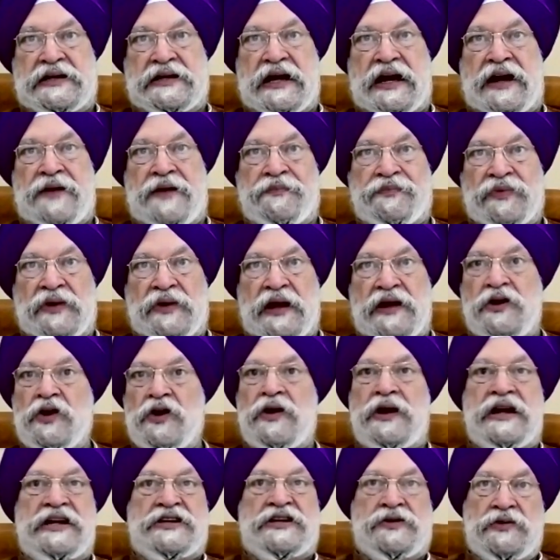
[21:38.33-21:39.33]
um, you
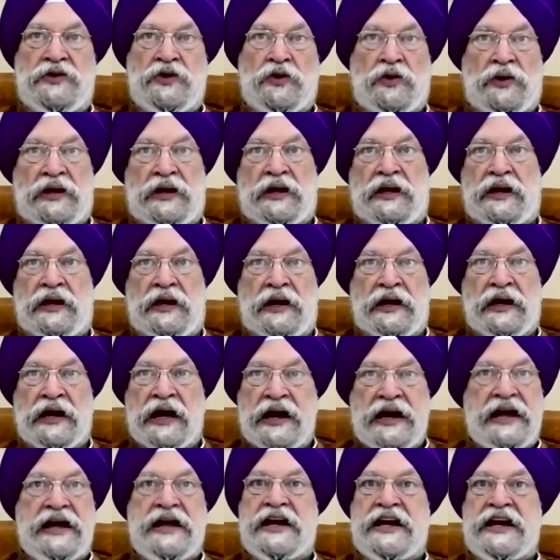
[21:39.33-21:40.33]
know, it's
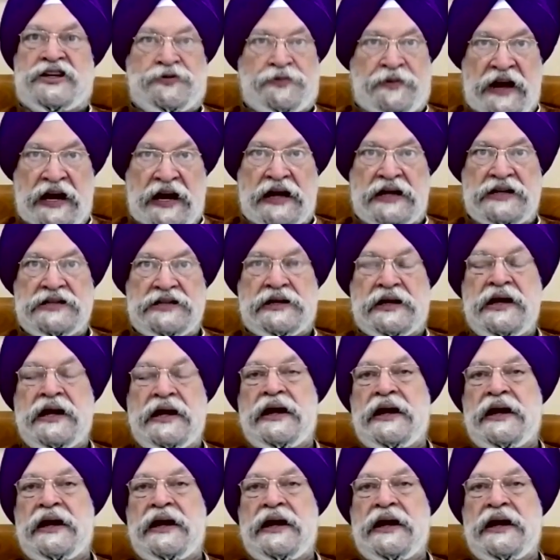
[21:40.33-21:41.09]
learning experience.